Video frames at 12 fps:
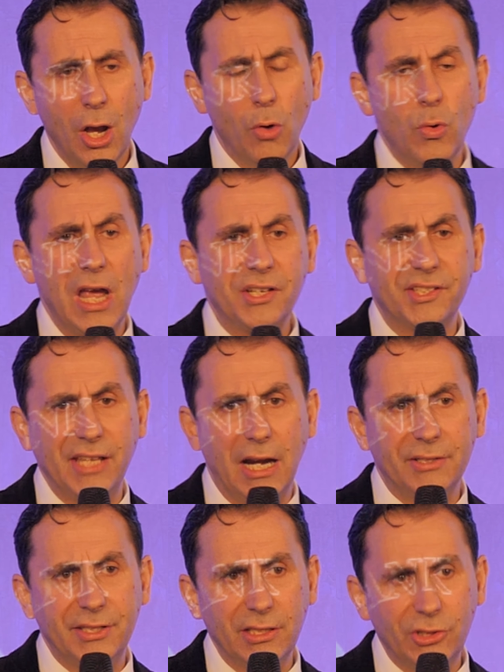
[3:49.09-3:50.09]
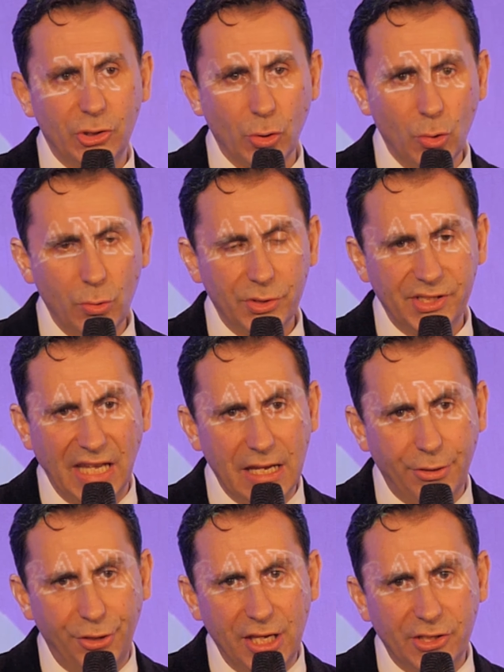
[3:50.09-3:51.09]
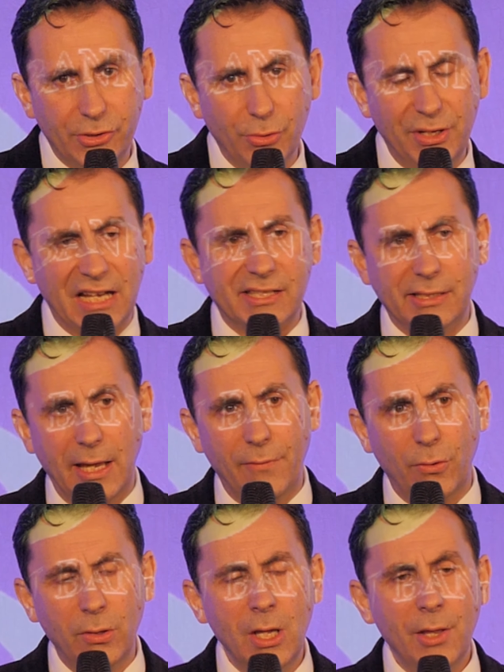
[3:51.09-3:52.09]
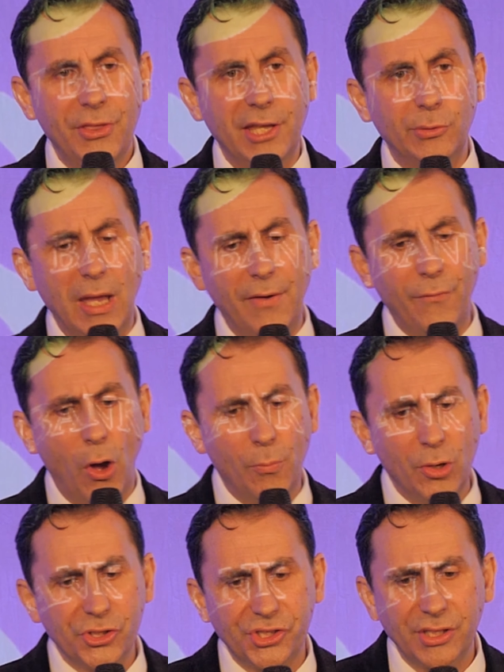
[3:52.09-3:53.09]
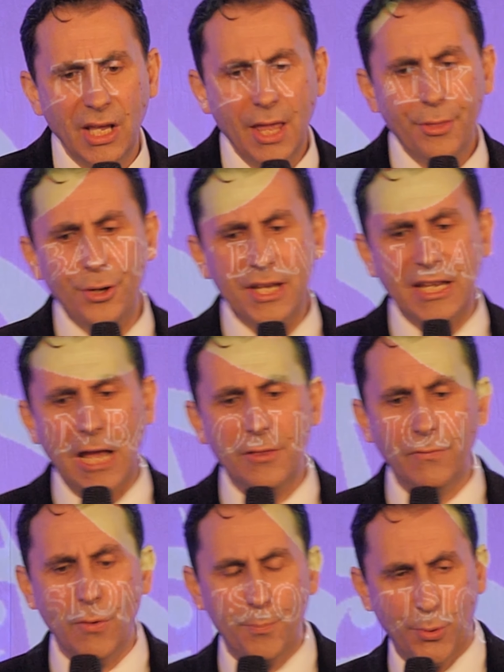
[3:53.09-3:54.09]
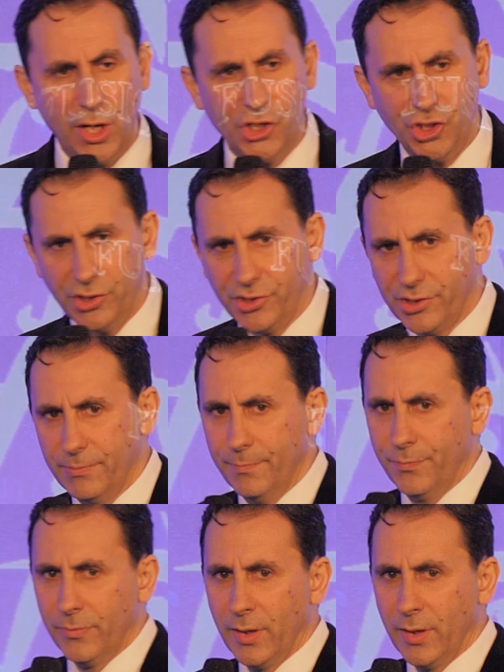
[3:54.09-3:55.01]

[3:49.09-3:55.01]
we are starting to take things to the next level that we have almost three kind of operations.